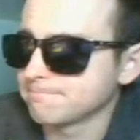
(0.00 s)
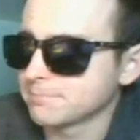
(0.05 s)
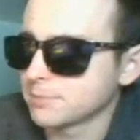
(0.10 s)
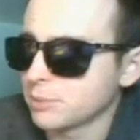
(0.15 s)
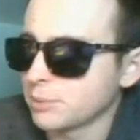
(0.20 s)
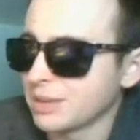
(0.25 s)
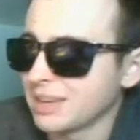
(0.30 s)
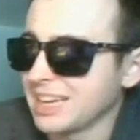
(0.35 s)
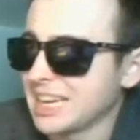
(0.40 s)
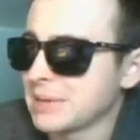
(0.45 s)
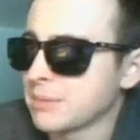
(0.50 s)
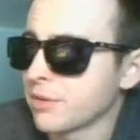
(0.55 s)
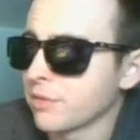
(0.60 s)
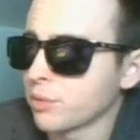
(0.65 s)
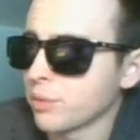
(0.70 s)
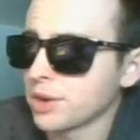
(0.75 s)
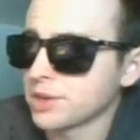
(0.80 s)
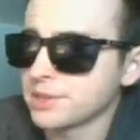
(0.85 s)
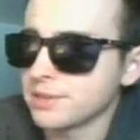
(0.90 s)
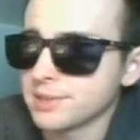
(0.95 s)
You need an emote for
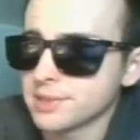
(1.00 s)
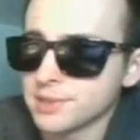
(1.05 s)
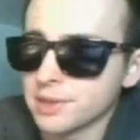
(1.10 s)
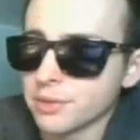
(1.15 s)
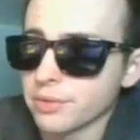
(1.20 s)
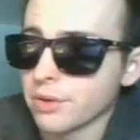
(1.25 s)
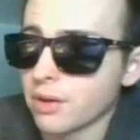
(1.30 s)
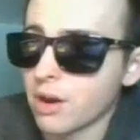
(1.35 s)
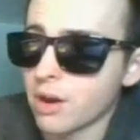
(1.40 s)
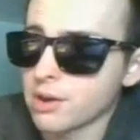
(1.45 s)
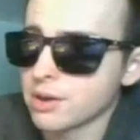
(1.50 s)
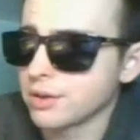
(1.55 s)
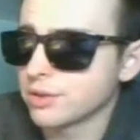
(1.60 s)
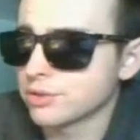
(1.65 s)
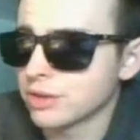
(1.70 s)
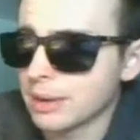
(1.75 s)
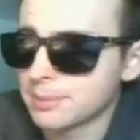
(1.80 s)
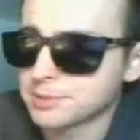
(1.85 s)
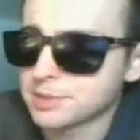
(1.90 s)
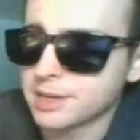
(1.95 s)
watching this. No, there are no
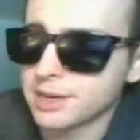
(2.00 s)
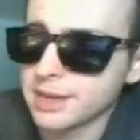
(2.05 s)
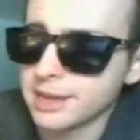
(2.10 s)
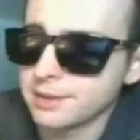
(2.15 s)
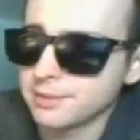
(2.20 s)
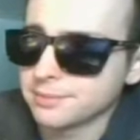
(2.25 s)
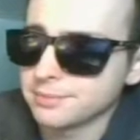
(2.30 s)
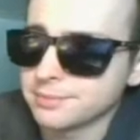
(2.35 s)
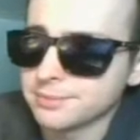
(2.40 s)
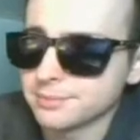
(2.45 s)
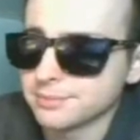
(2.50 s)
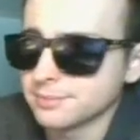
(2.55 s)
drops today.